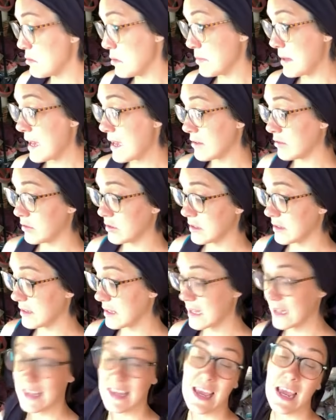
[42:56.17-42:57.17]
a master at
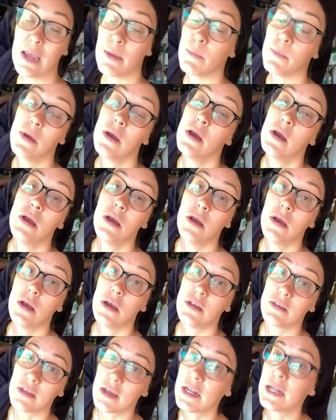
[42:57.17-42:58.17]
that game.
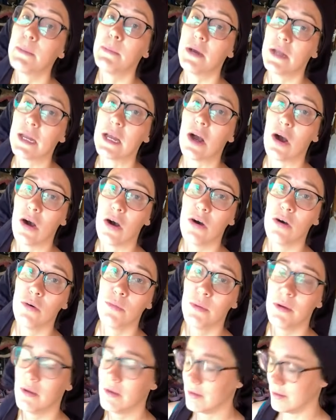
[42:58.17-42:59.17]
Is anybody
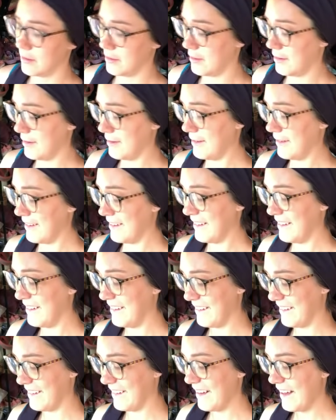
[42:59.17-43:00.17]
home?
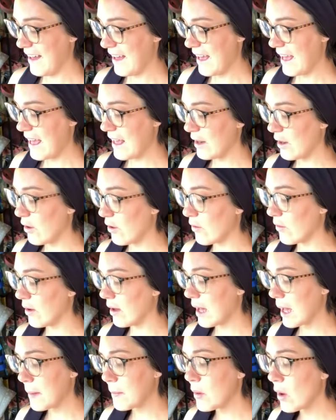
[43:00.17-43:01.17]
Hello, I'm